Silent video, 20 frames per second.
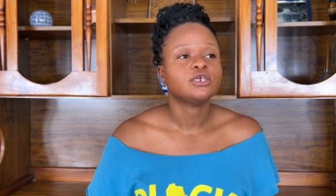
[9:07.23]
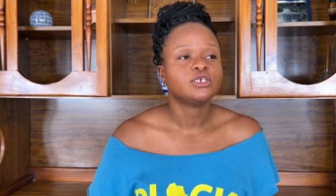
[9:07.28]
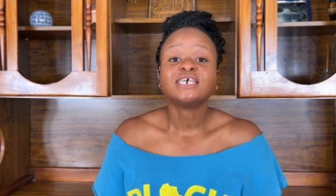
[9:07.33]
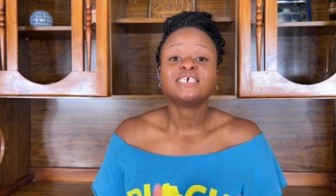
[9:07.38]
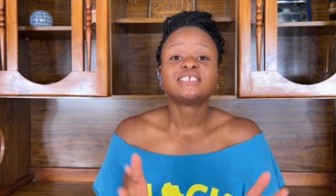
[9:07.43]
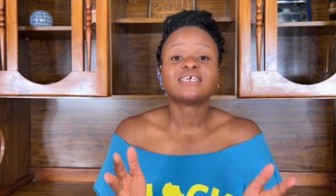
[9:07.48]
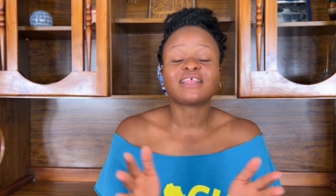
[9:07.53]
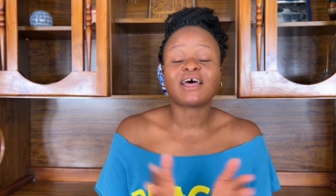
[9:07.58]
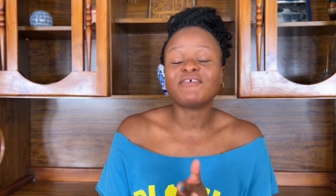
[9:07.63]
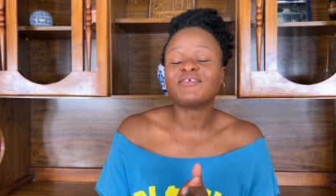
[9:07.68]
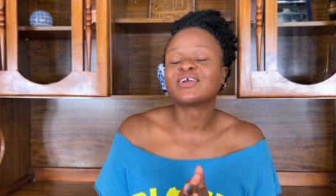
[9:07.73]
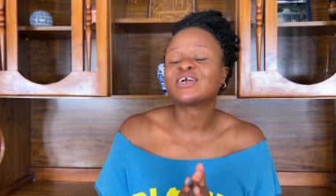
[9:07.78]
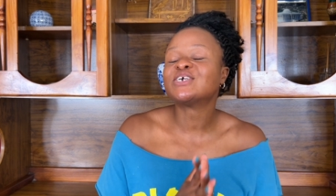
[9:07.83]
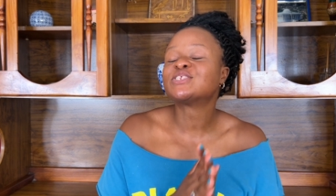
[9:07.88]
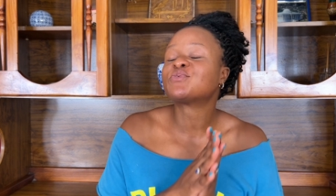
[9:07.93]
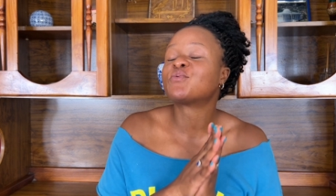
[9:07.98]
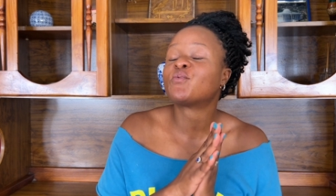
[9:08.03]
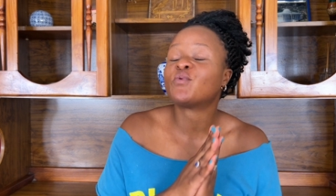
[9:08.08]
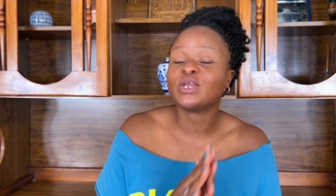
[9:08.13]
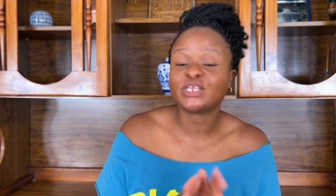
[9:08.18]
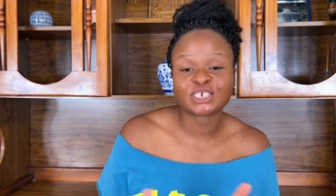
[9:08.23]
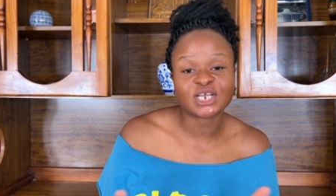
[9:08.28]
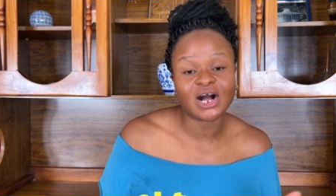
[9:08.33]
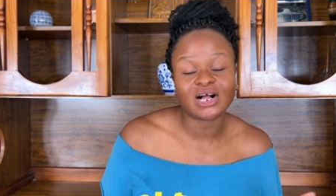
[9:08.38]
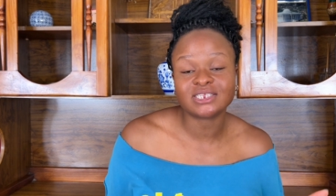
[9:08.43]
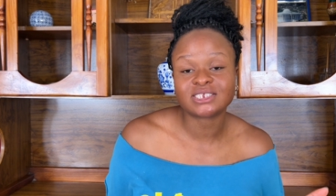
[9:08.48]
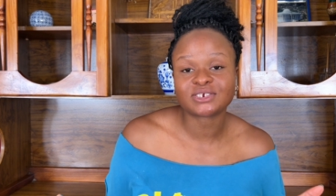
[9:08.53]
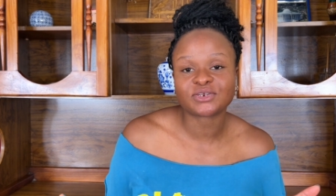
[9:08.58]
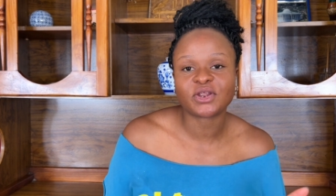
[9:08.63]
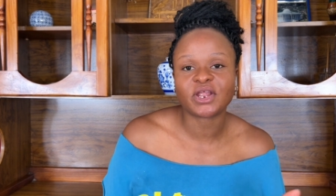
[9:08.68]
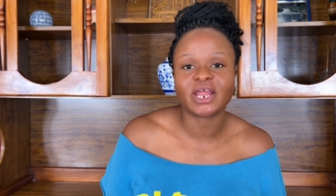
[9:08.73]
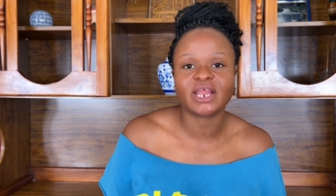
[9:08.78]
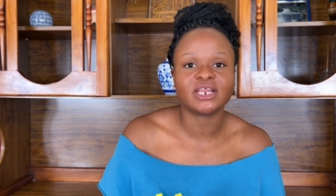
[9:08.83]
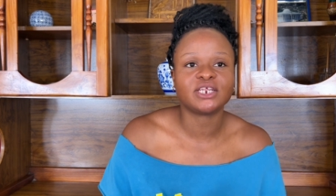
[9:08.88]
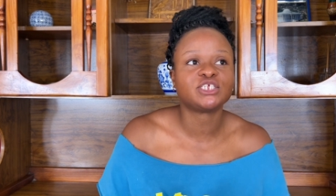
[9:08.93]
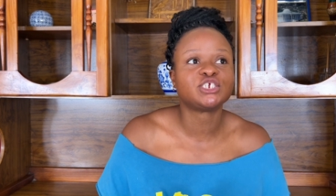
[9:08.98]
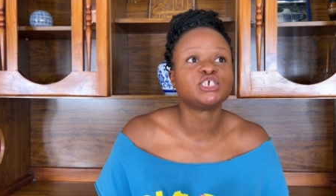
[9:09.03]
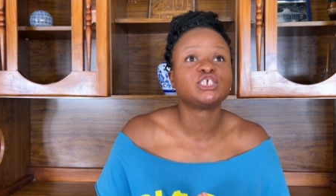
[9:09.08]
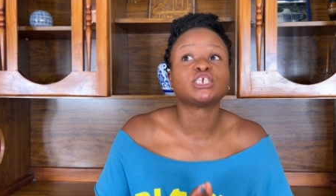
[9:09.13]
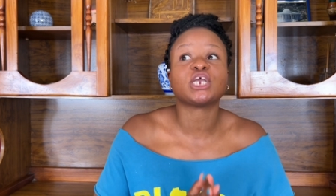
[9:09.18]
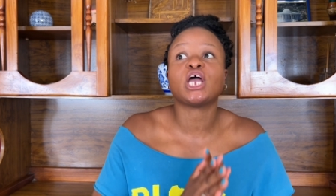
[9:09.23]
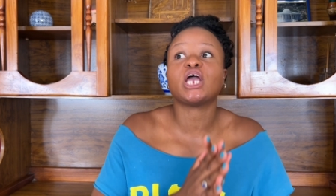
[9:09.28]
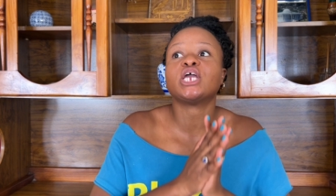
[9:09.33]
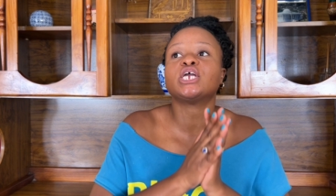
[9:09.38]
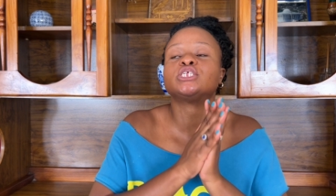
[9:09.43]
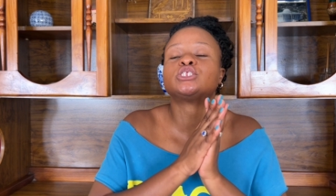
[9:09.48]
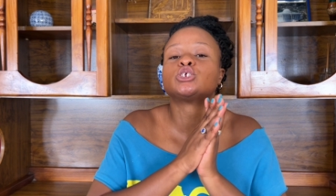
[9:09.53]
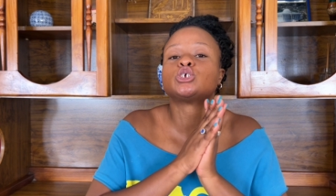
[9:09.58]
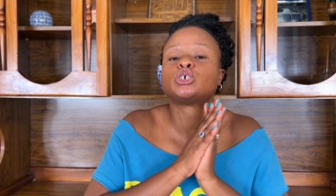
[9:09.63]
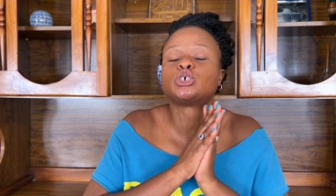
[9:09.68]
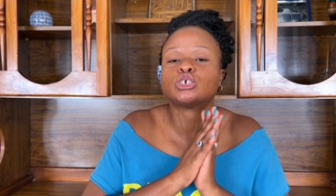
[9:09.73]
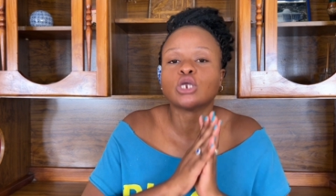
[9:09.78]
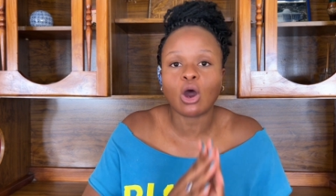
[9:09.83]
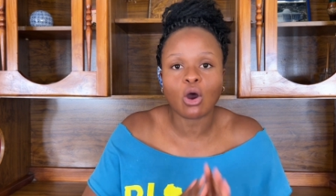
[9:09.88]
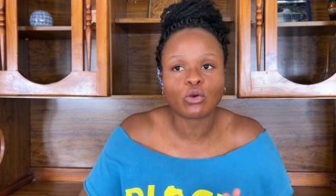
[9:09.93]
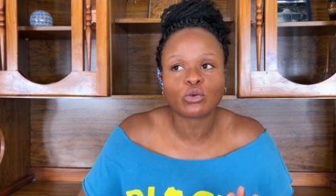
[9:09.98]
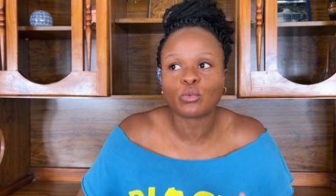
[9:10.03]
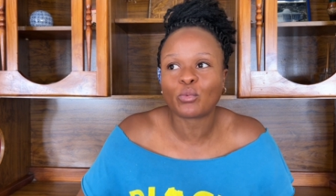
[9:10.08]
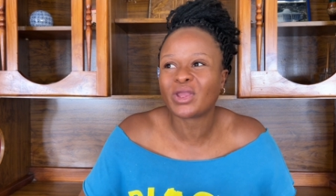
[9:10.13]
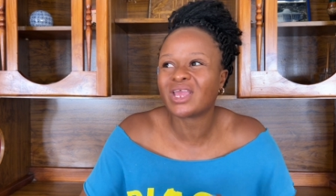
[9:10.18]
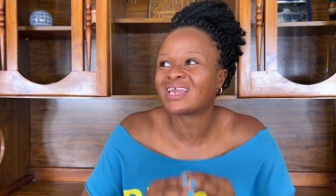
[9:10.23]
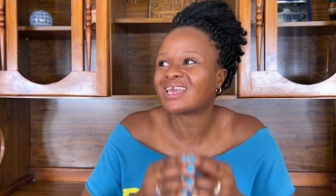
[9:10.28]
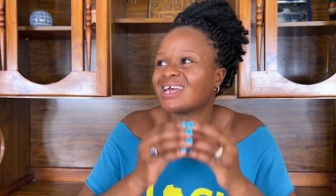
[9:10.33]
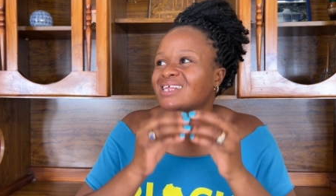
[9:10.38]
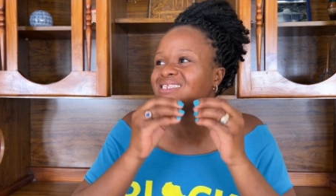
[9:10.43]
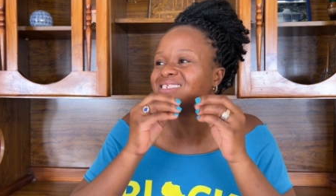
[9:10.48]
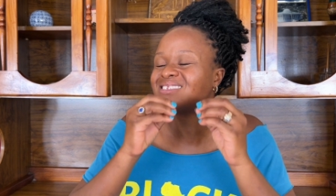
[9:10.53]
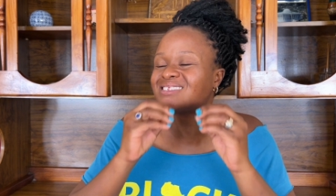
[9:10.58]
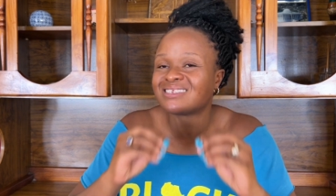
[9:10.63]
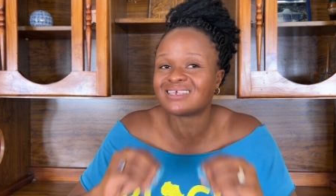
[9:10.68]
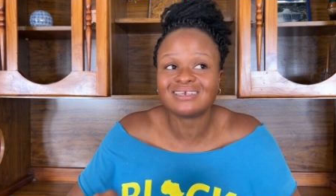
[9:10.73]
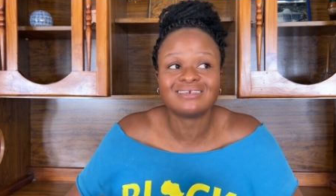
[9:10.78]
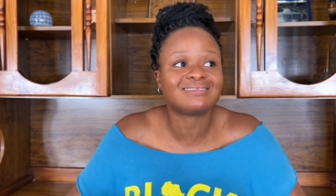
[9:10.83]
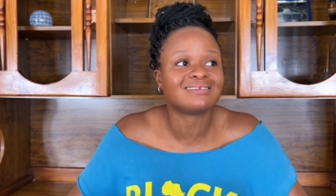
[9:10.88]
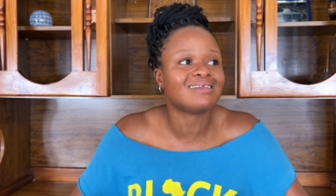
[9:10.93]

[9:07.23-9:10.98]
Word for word: South Africa's rich cultural heritage is shown. We can see it.